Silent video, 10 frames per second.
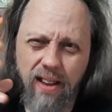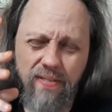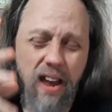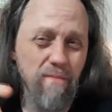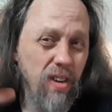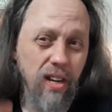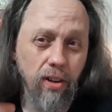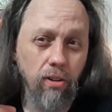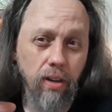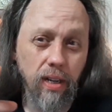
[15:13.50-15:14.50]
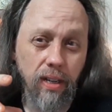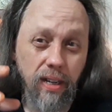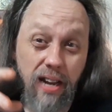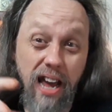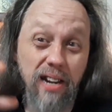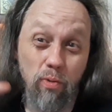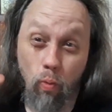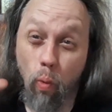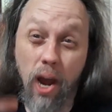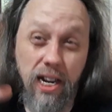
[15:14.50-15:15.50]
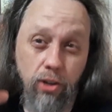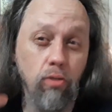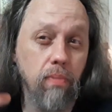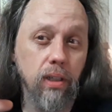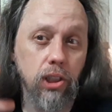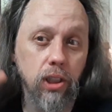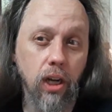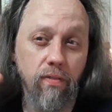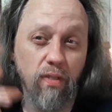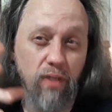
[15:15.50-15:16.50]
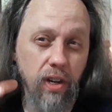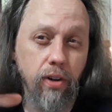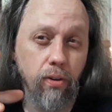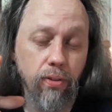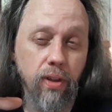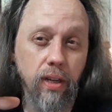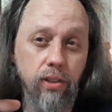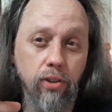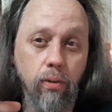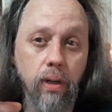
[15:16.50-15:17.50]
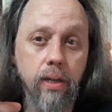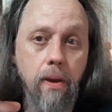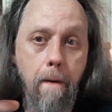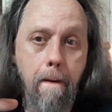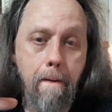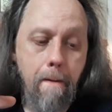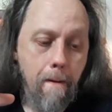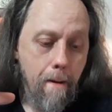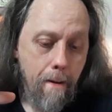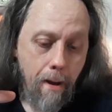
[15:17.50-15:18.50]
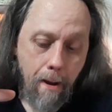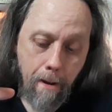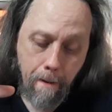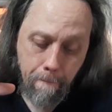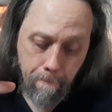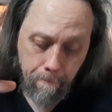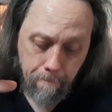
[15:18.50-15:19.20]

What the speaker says: that vinegar, it had way too much of a vinegar thing to it. Have